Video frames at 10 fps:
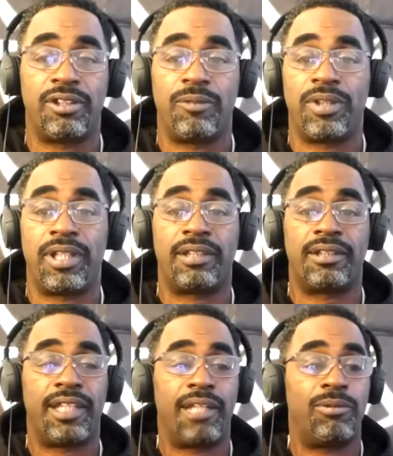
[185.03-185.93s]
We
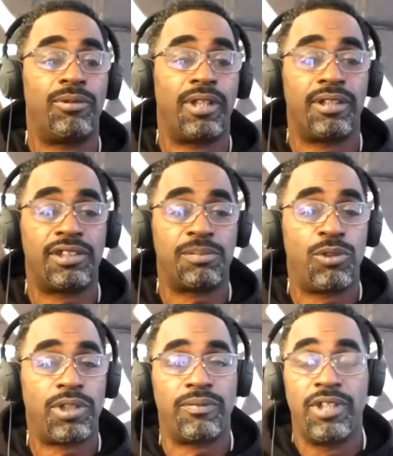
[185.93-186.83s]
got the label
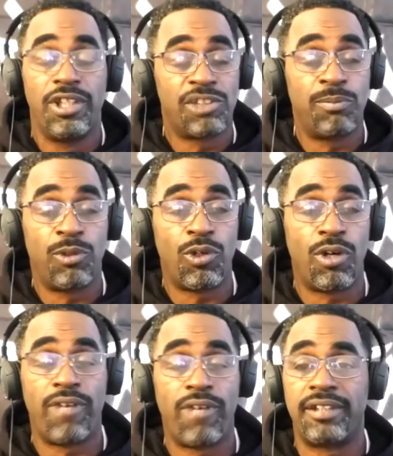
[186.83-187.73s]
Smoke
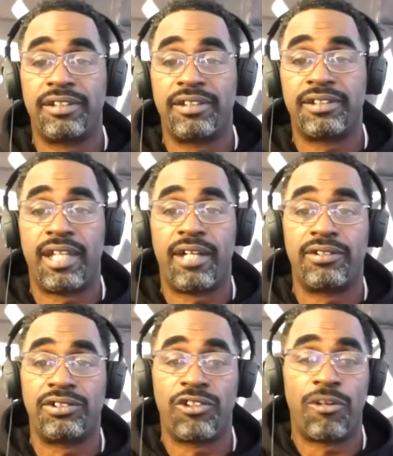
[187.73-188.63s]
On Records out
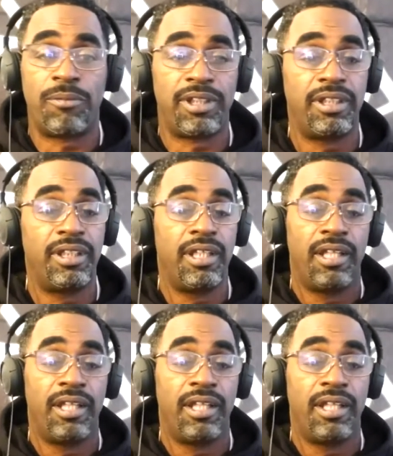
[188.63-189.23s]
in Germany,